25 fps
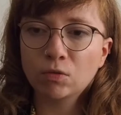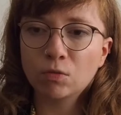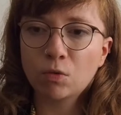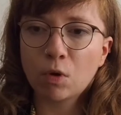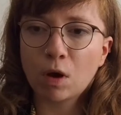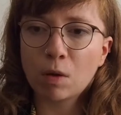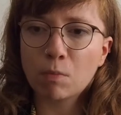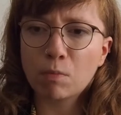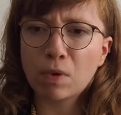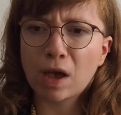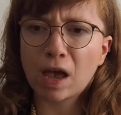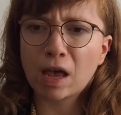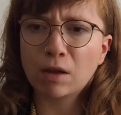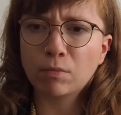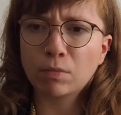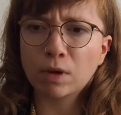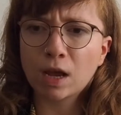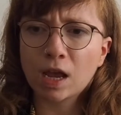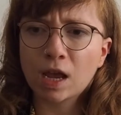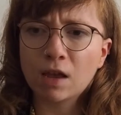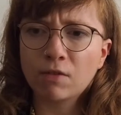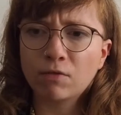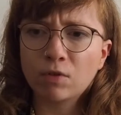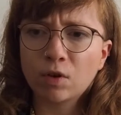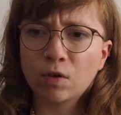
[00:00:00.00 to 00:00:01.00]
quite bad
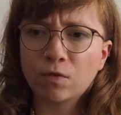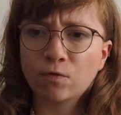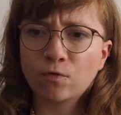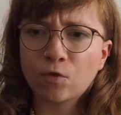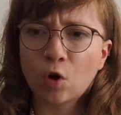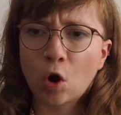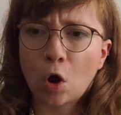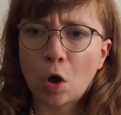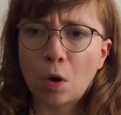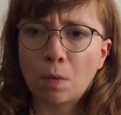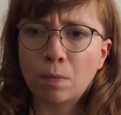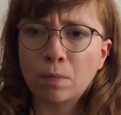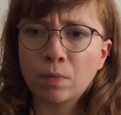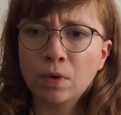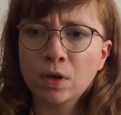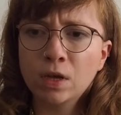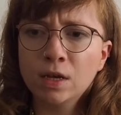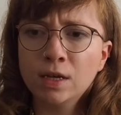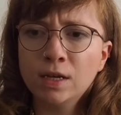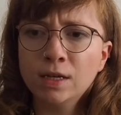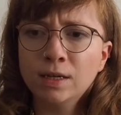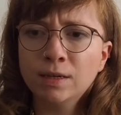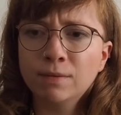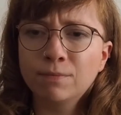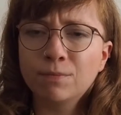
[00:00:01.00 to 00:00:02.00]
behaviour from
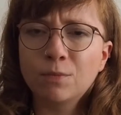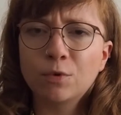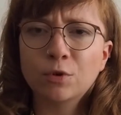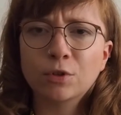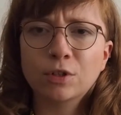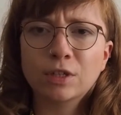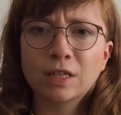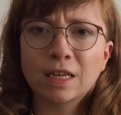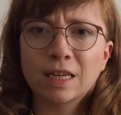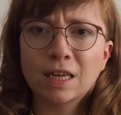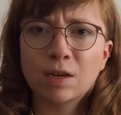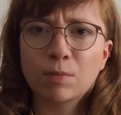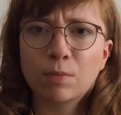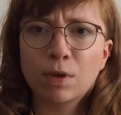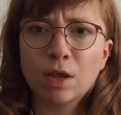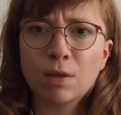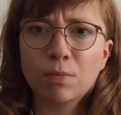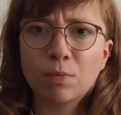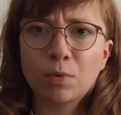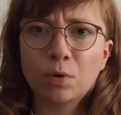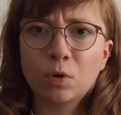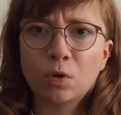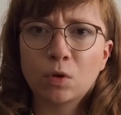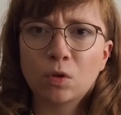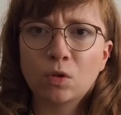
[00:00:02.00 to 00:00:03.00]
more senior
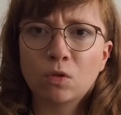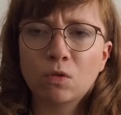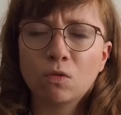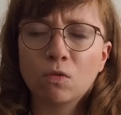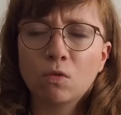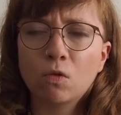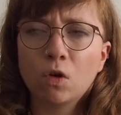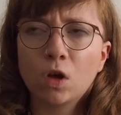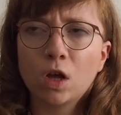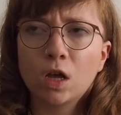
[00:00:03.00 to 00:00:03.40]
people,